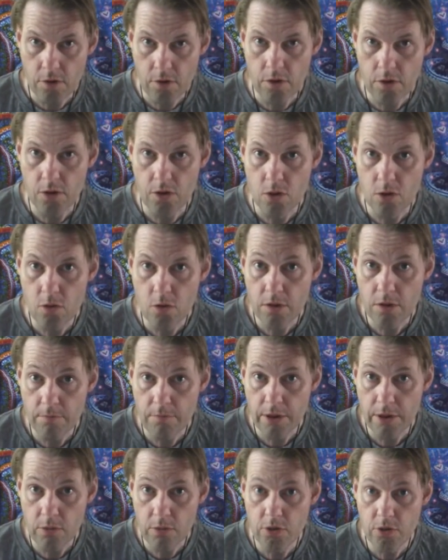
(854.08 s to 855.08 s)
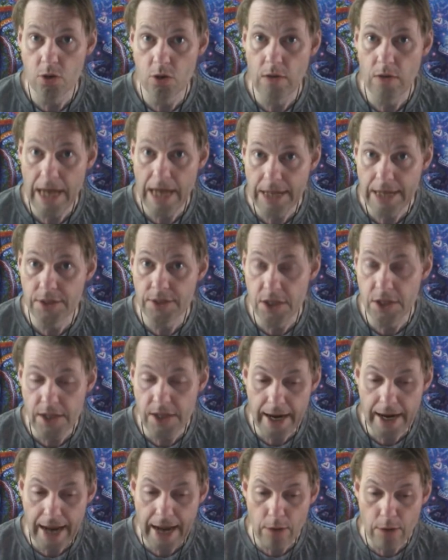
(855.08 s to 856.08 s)
you can build your Legacy
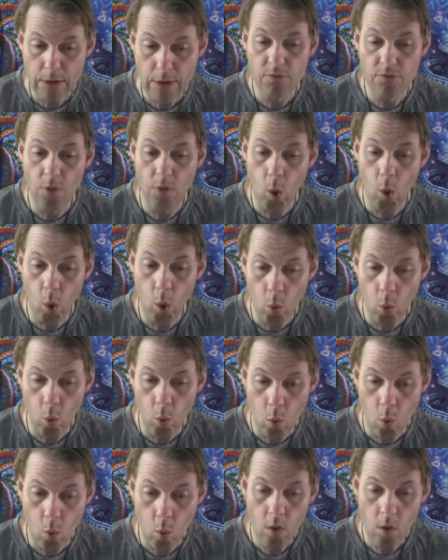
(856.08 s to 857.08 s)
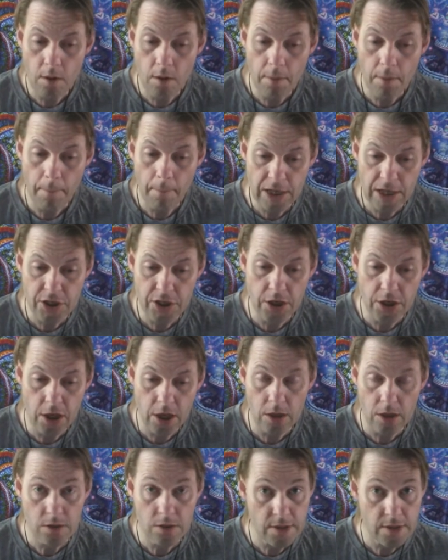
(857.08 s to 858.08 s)
deck out of all Magic
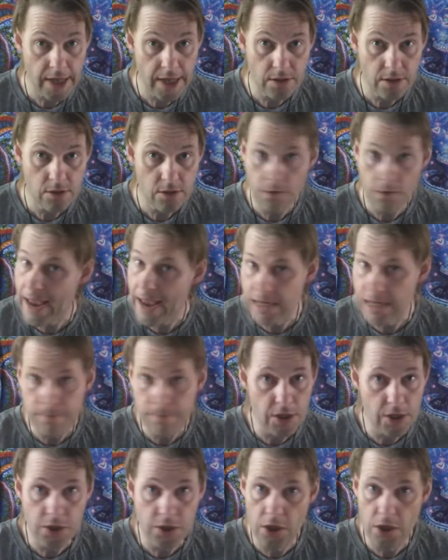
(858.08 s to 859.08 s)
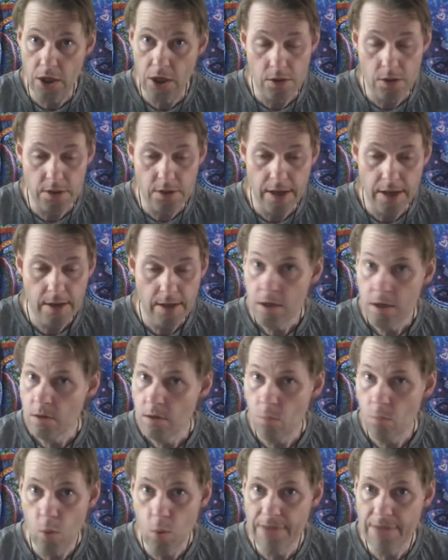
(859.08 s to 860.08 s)
card sets. So any Magic card set,
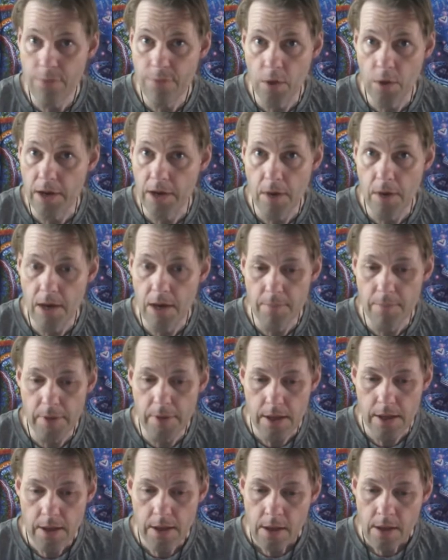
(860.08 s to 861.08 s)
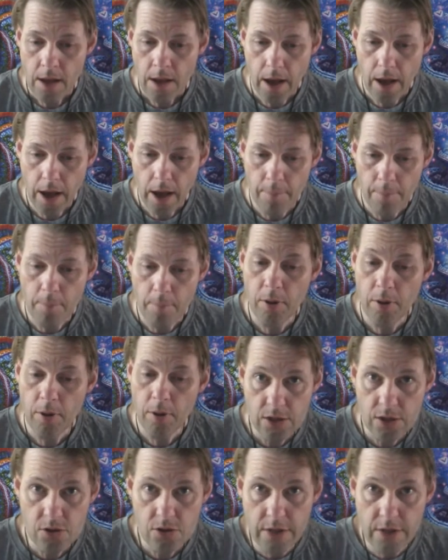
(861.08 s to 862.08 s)
whatever one it might be.
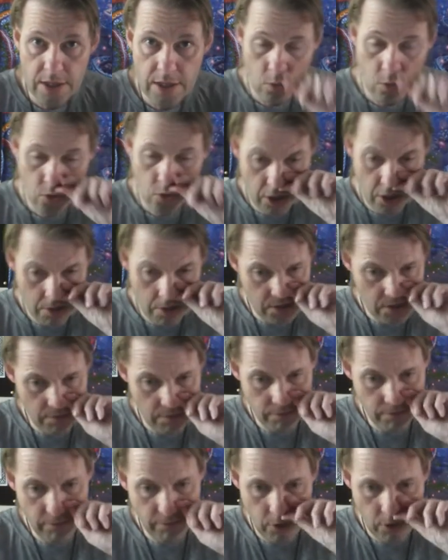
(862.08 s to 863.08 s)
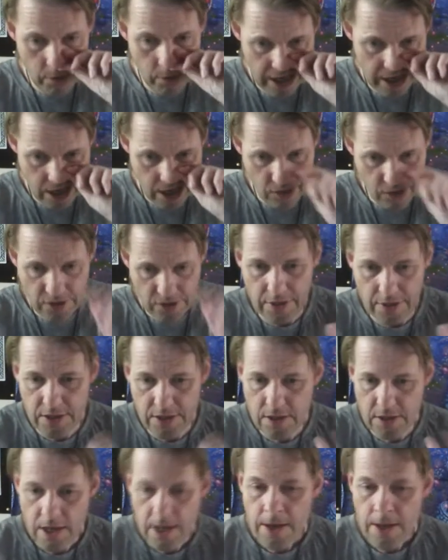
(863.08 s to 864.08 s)
Plus, there's also some following cards. Now
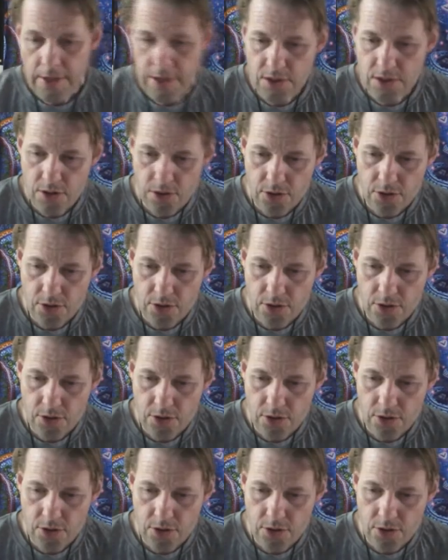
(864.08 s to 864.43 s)
there's